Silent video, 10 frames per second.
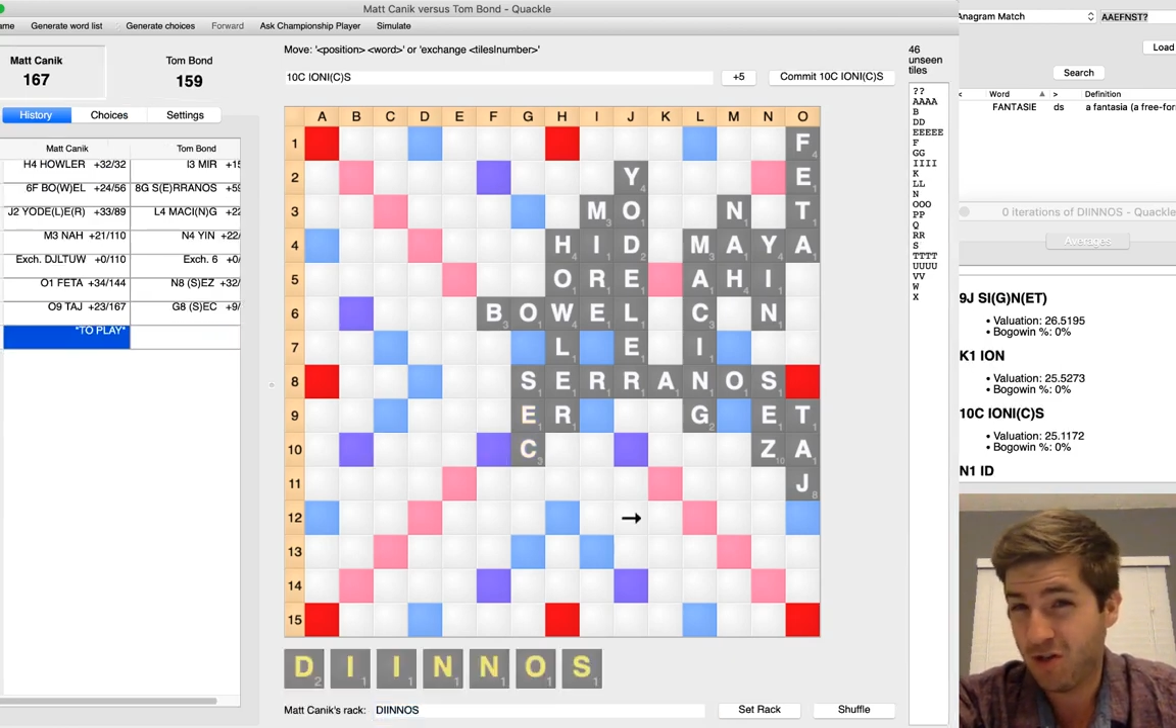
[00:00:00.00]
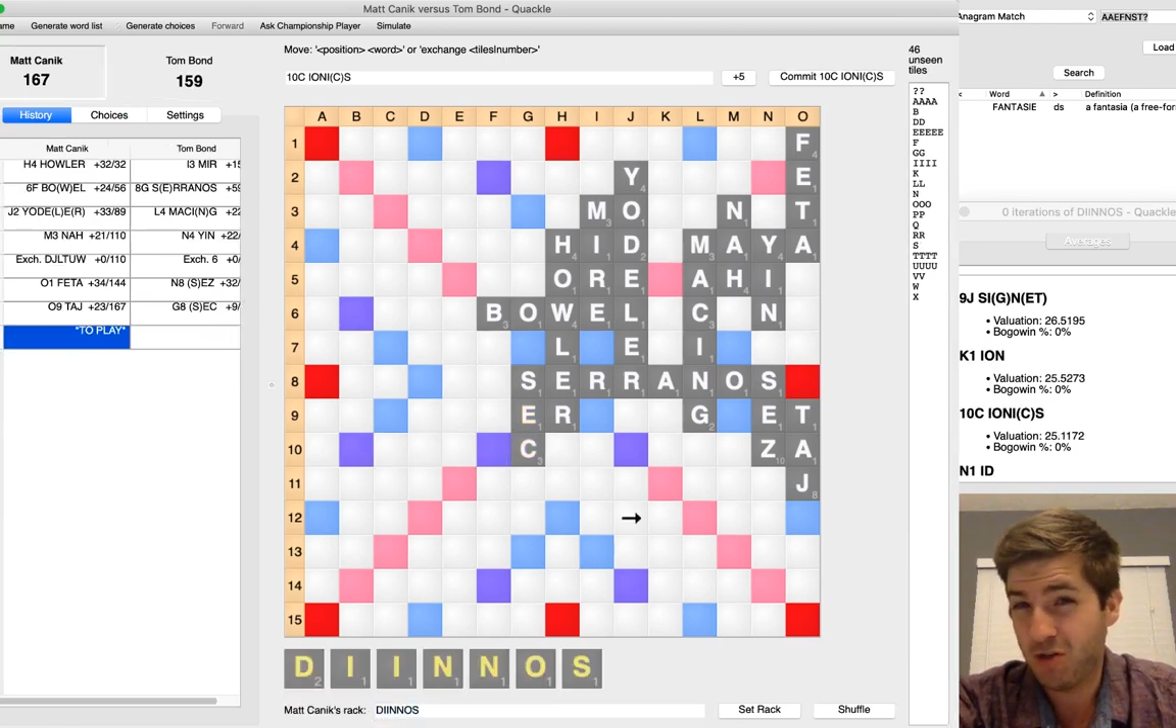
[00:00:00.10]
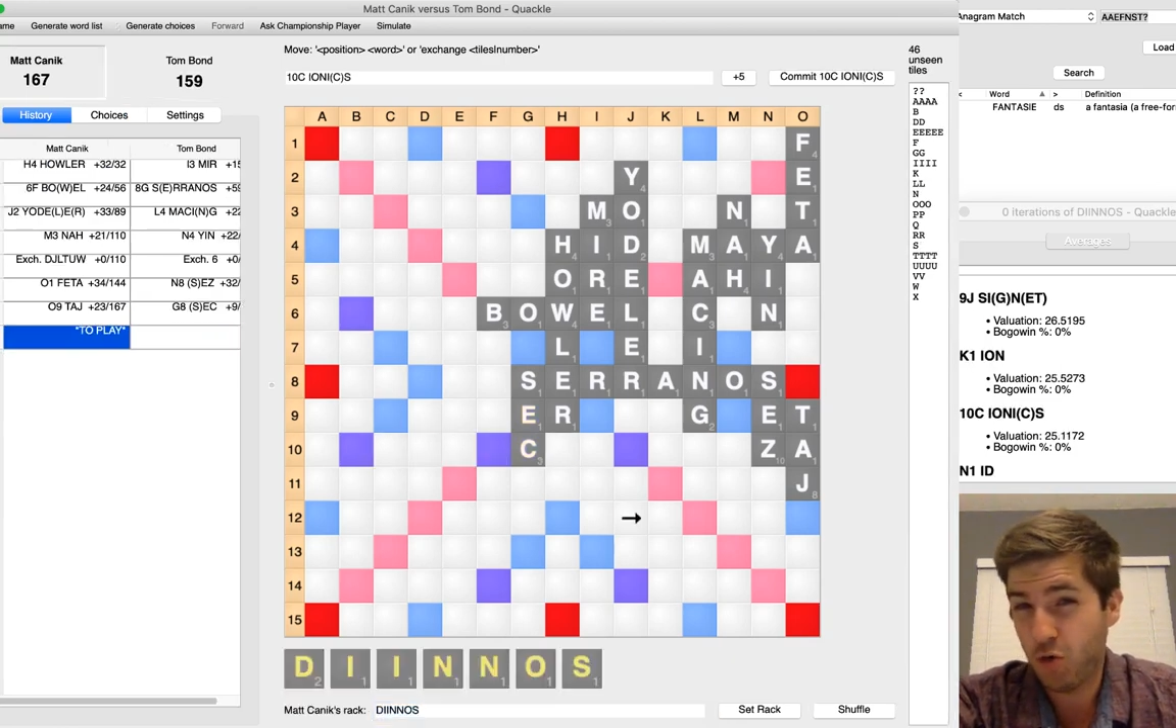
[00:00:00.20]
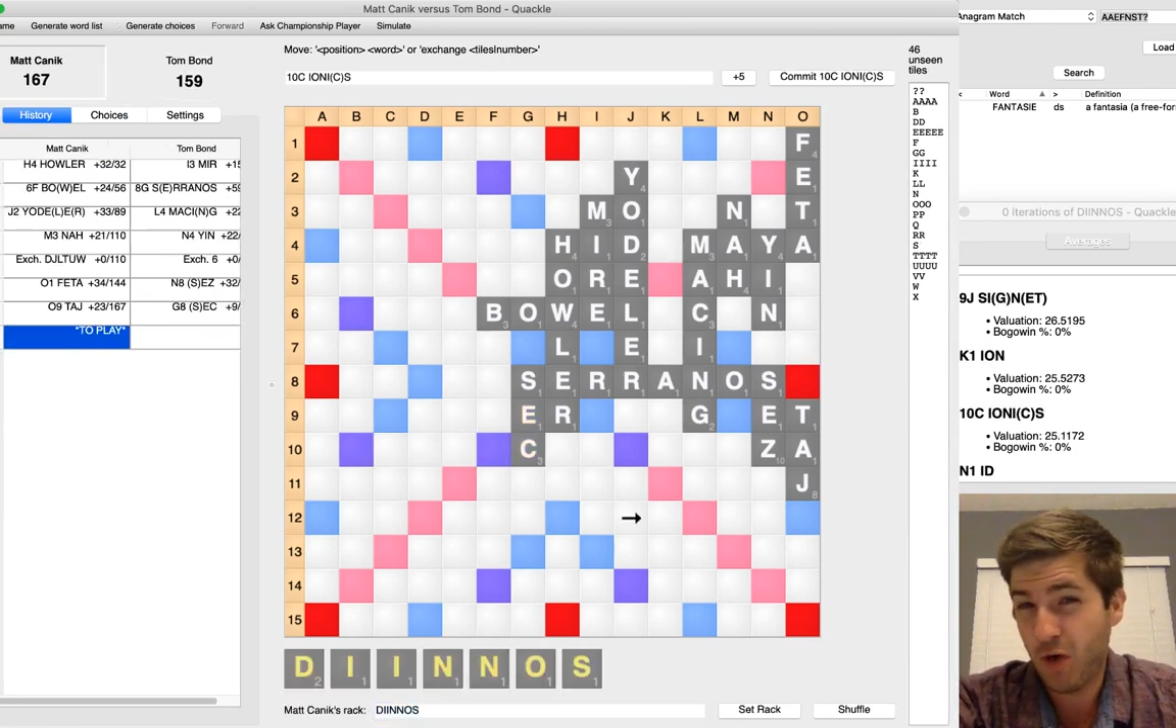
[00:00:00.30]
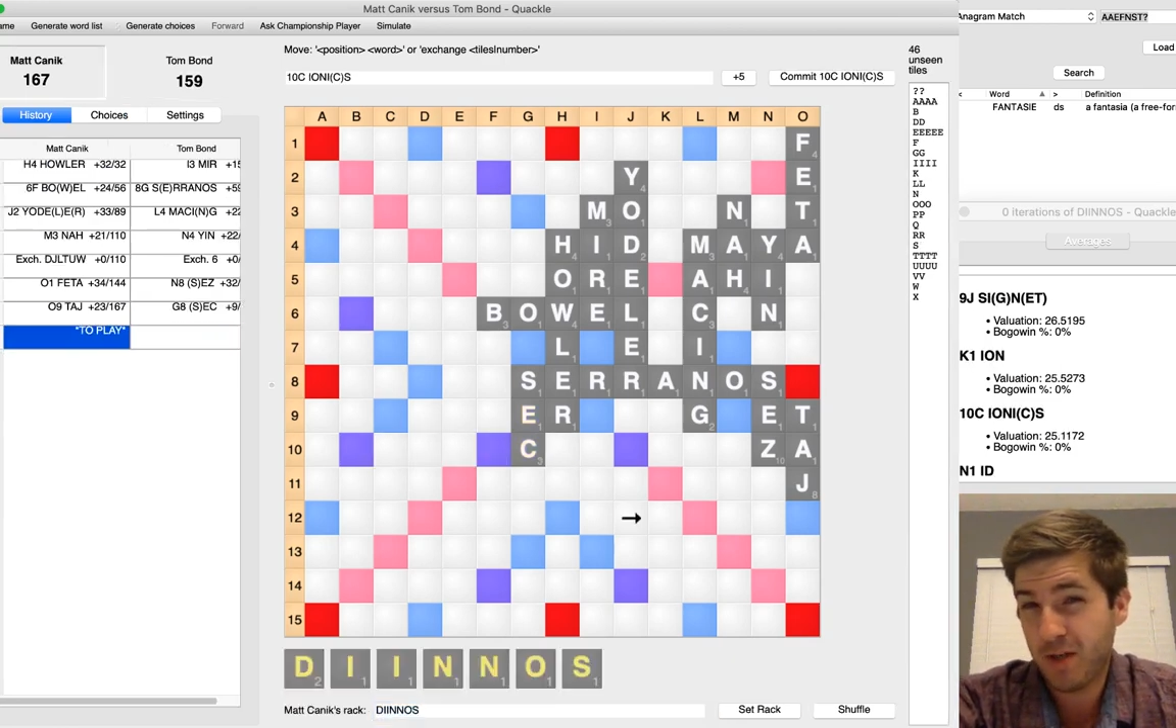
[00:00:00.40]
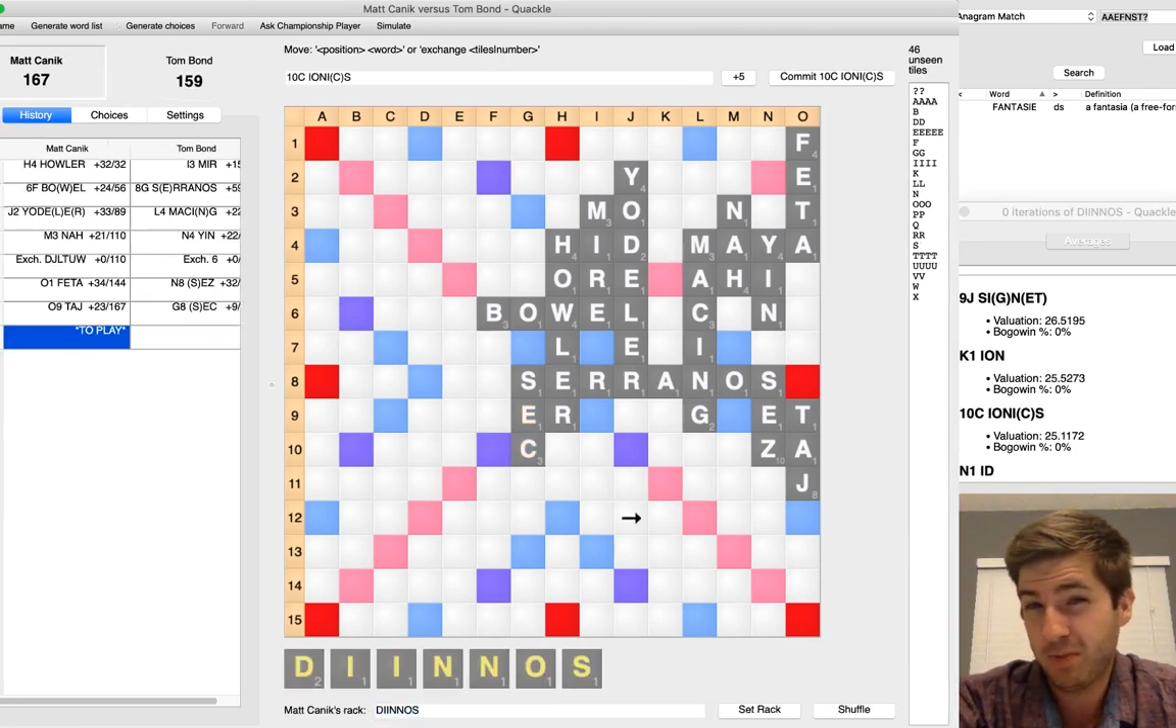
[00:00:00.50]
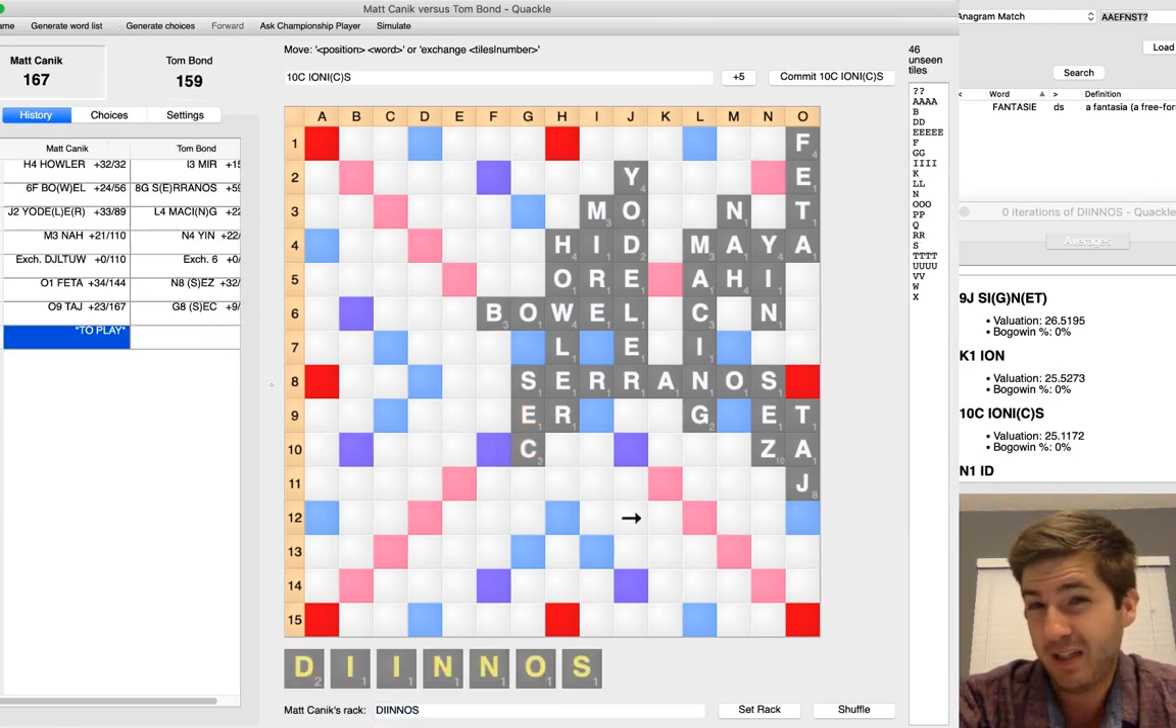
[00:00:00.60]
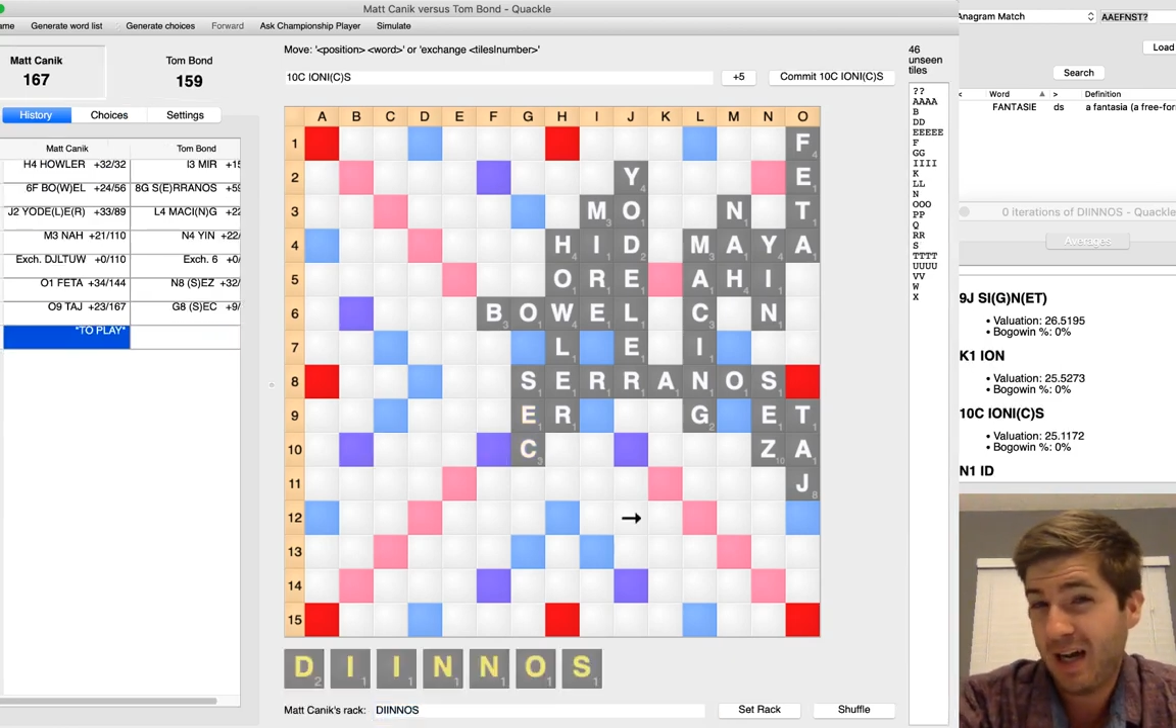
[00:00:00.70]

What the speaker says: incredibly